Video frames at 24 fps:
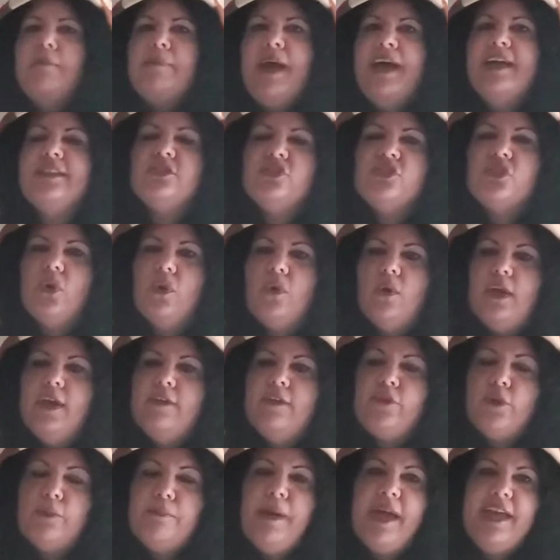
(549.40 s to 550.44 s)
a pencil. If
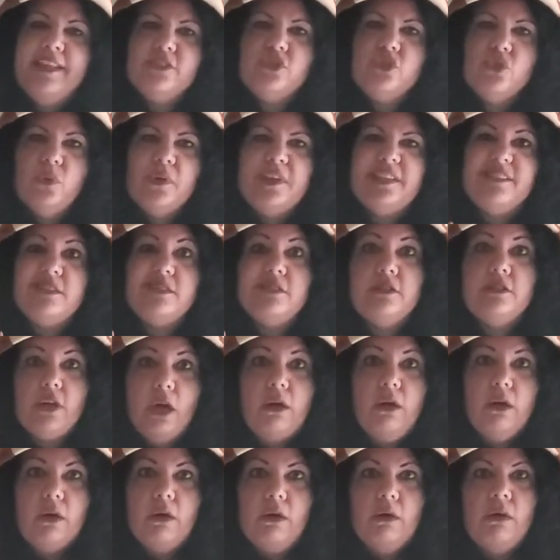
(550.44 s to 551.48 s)
your pencil is
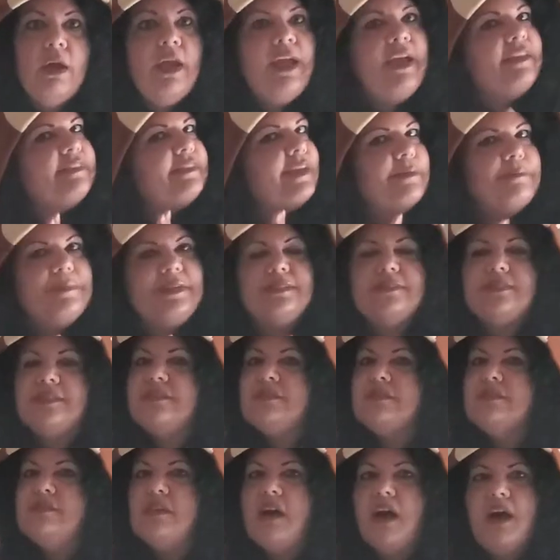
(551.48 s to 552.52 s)
dull, that means
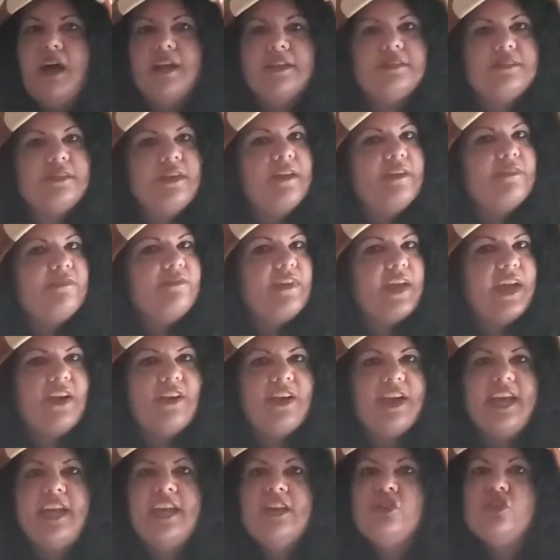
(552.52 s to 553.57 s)
it's not
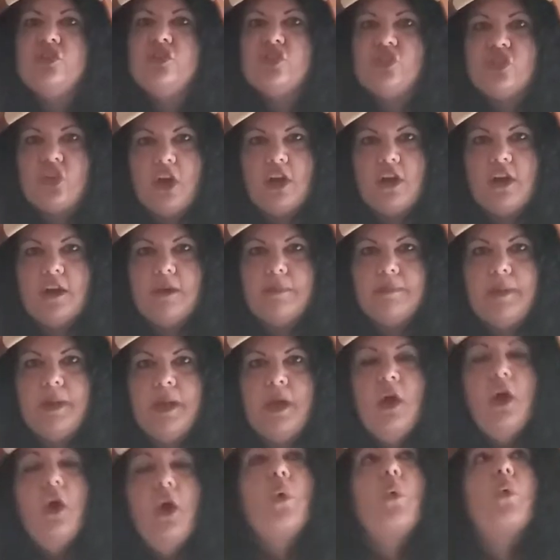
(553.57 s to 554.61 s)
very sharp.
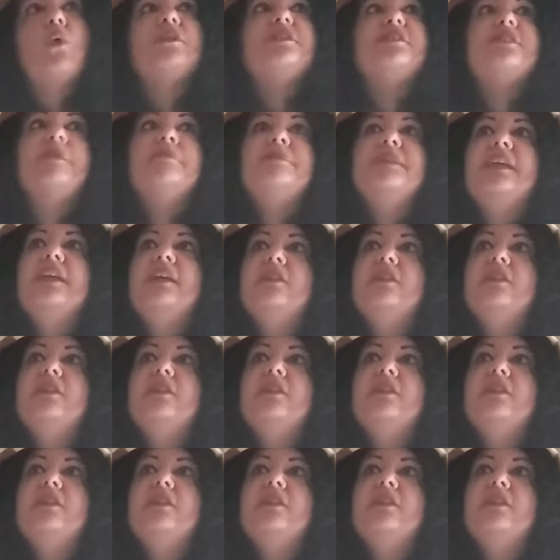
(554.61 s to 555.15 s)
Or something